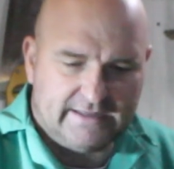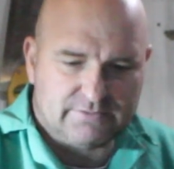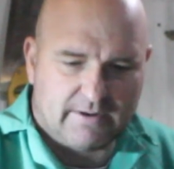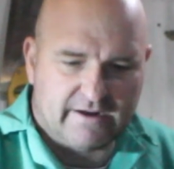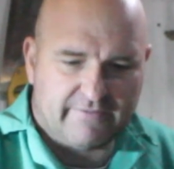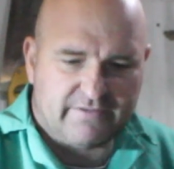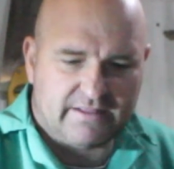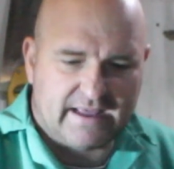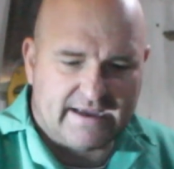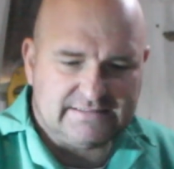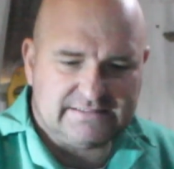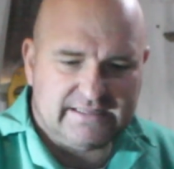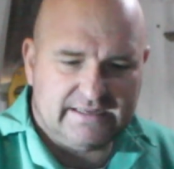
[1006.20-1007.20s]
one of the
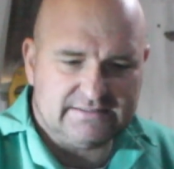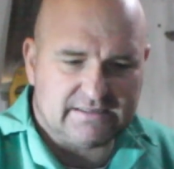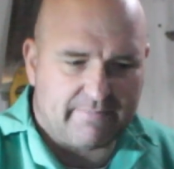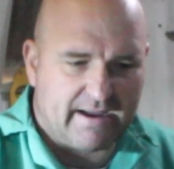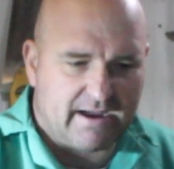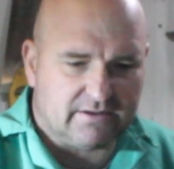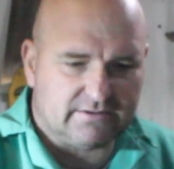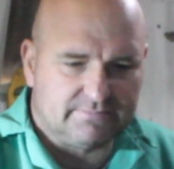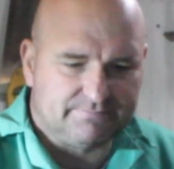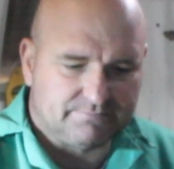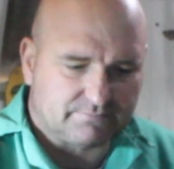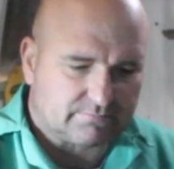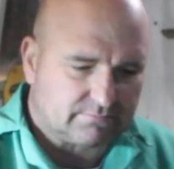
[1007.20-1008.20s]
nice things about
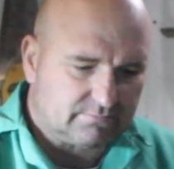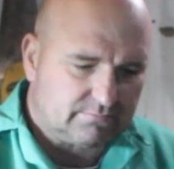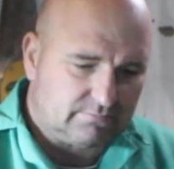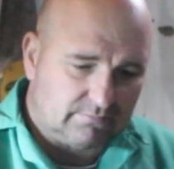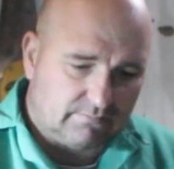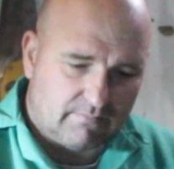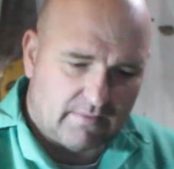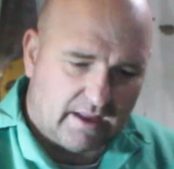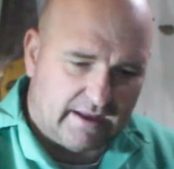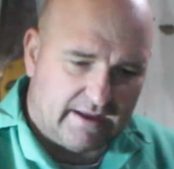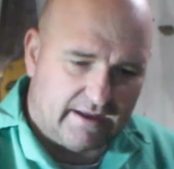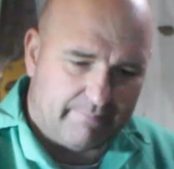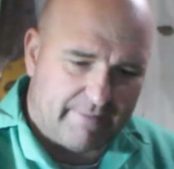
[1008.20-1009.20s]

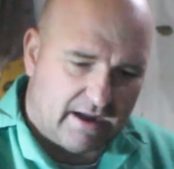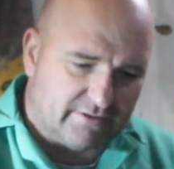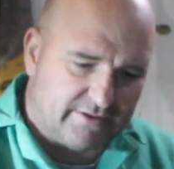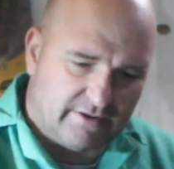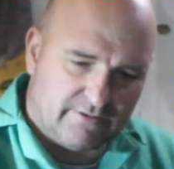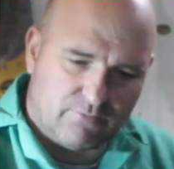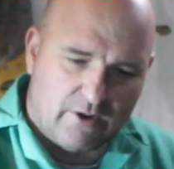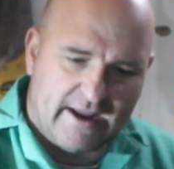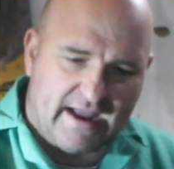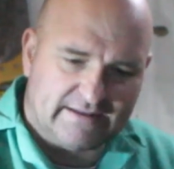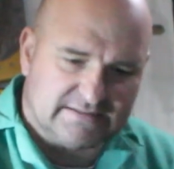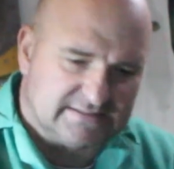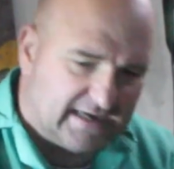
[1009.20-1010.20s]
the way
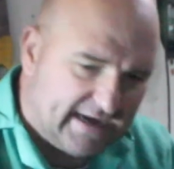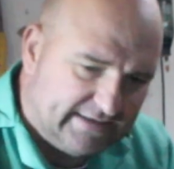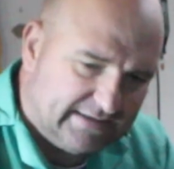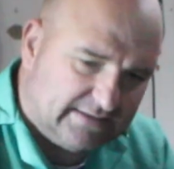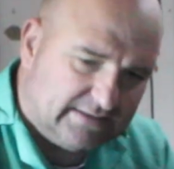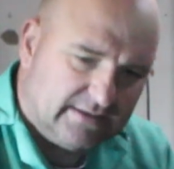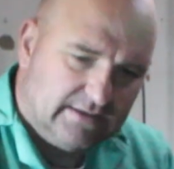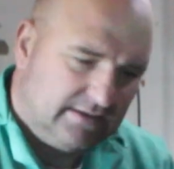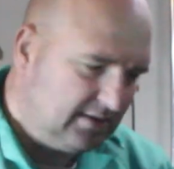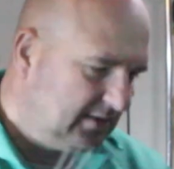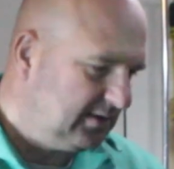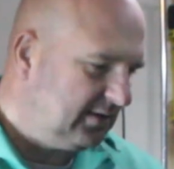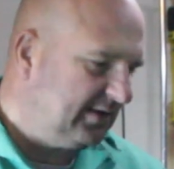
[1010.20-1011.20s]
I designed it,
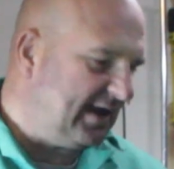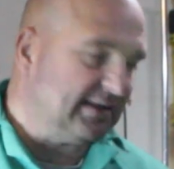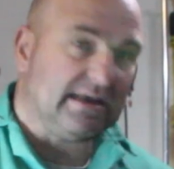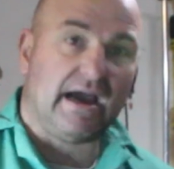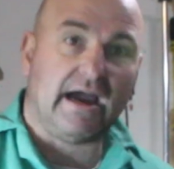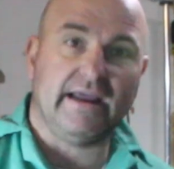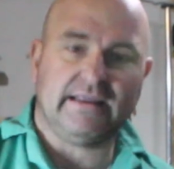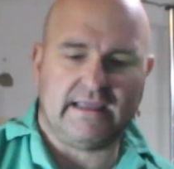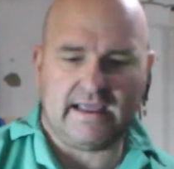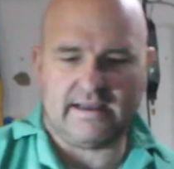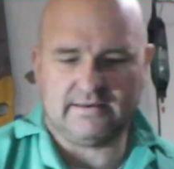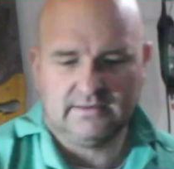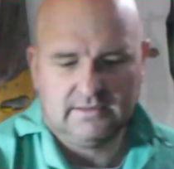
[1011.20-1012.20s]
that I
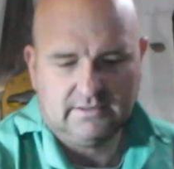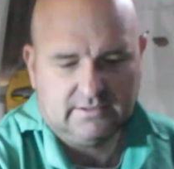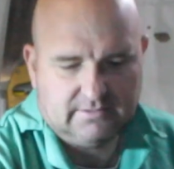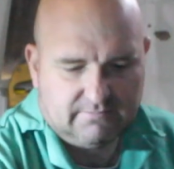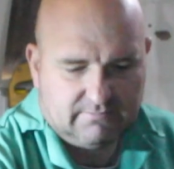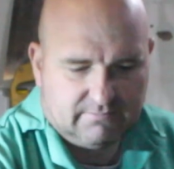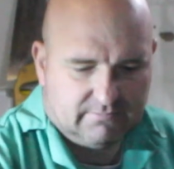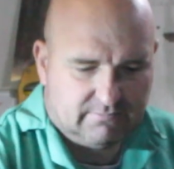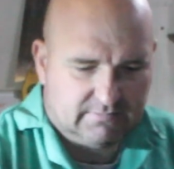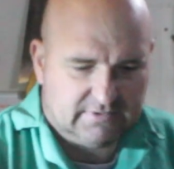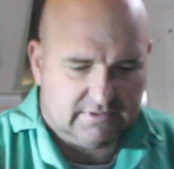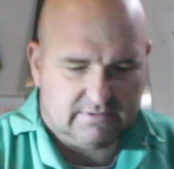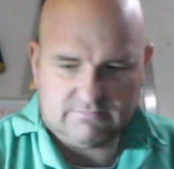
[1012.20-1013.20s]
can
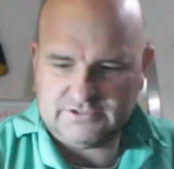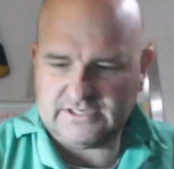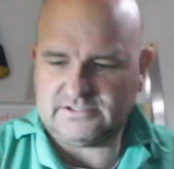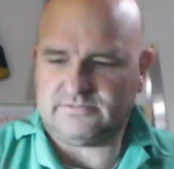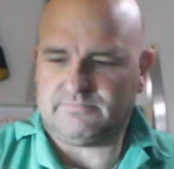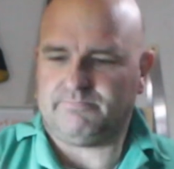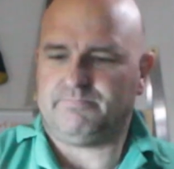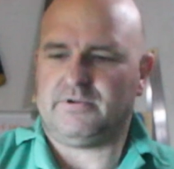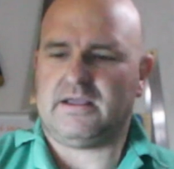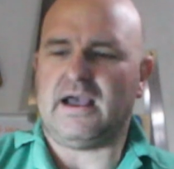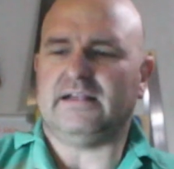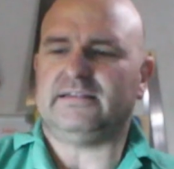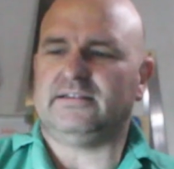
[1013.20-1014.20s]
just
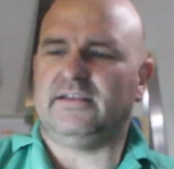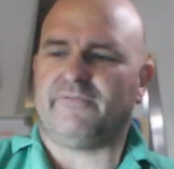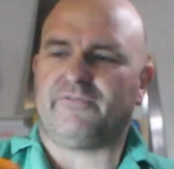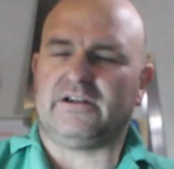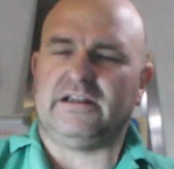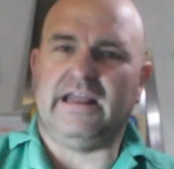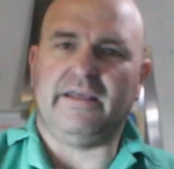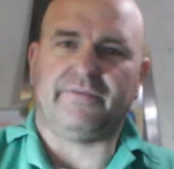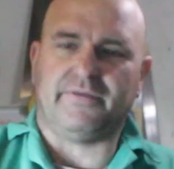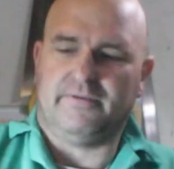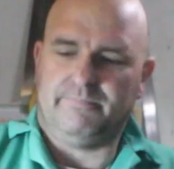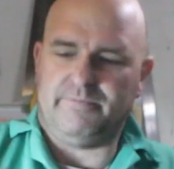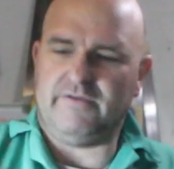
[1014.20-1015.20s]
cut a different
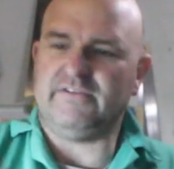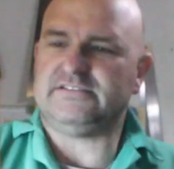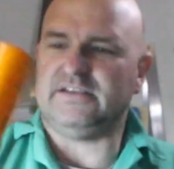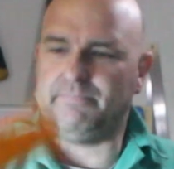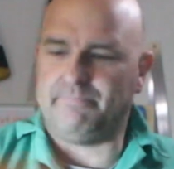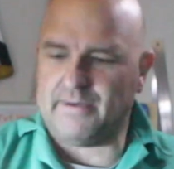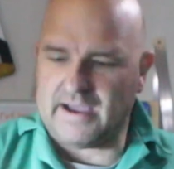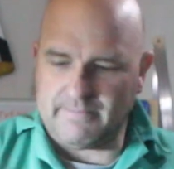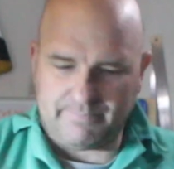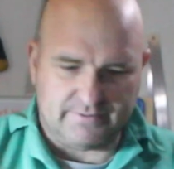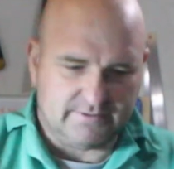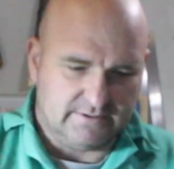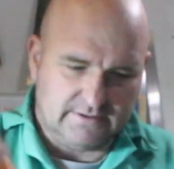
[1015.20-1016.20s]
length PVC
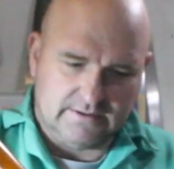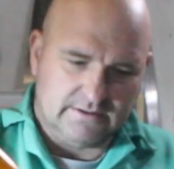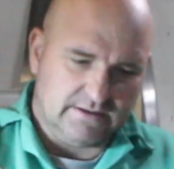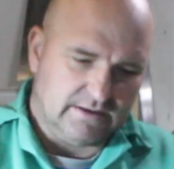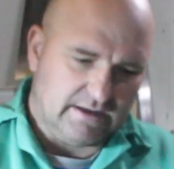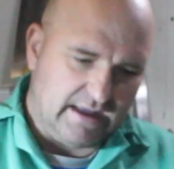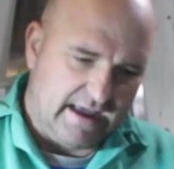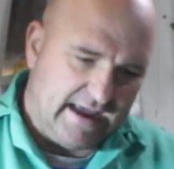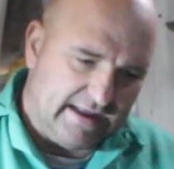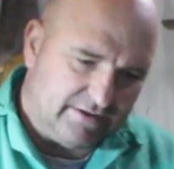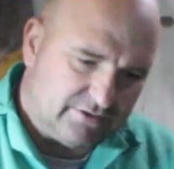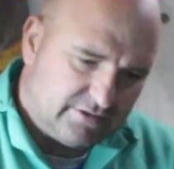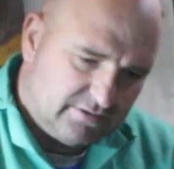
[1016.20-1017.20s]
pipe
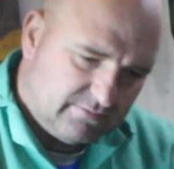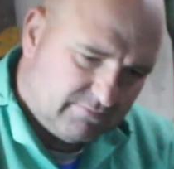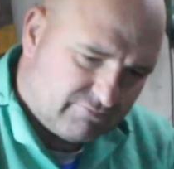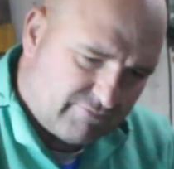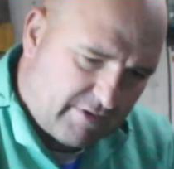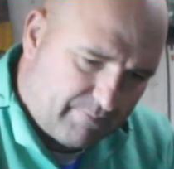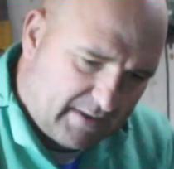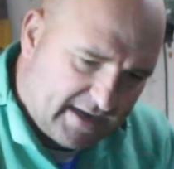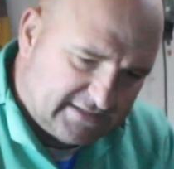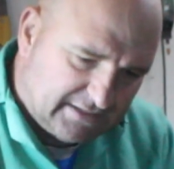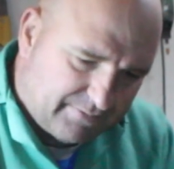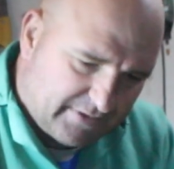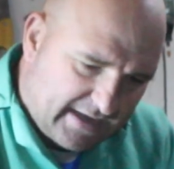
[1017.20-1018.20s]
and
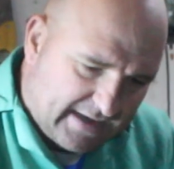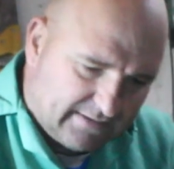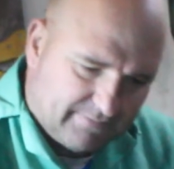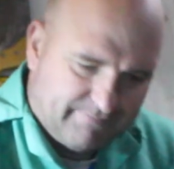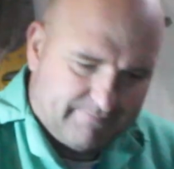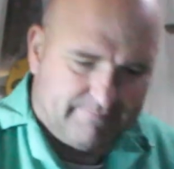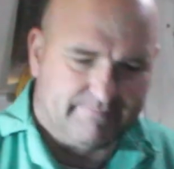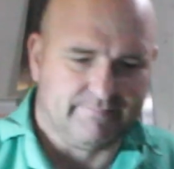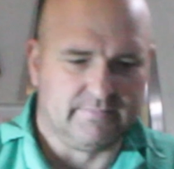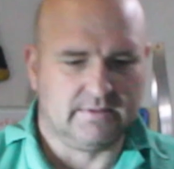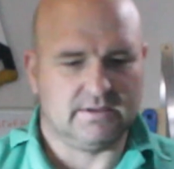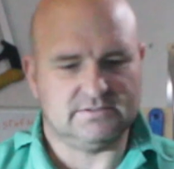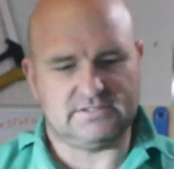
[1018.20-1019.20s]
replace it with that.
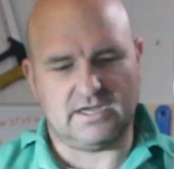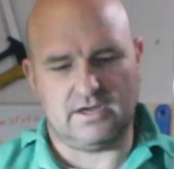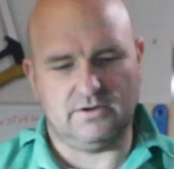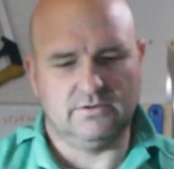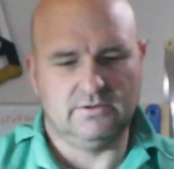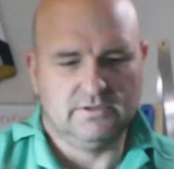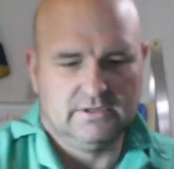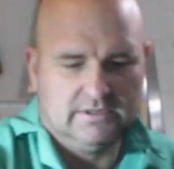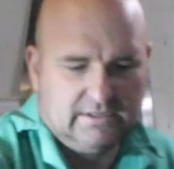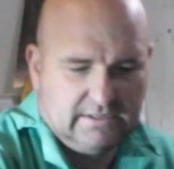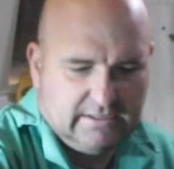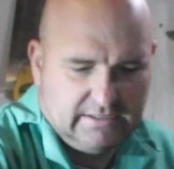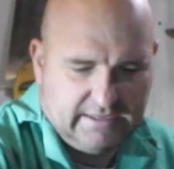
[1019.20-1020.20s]
So
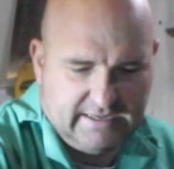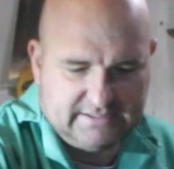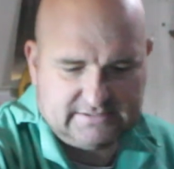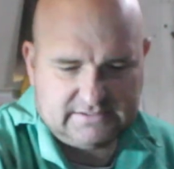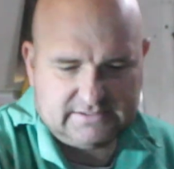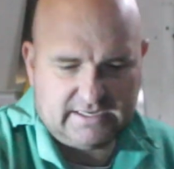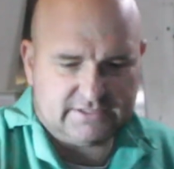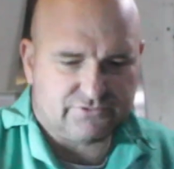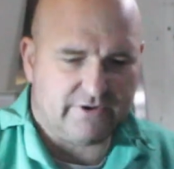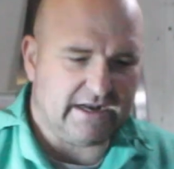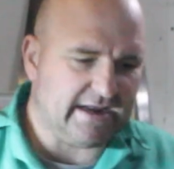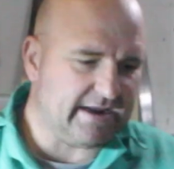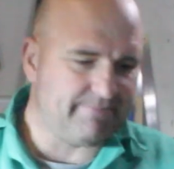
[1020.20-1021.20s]
it's
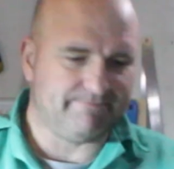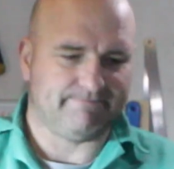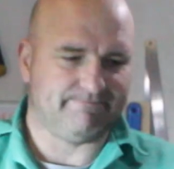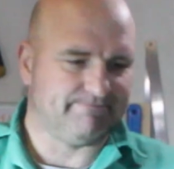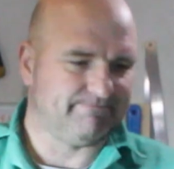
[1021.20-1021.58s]
really,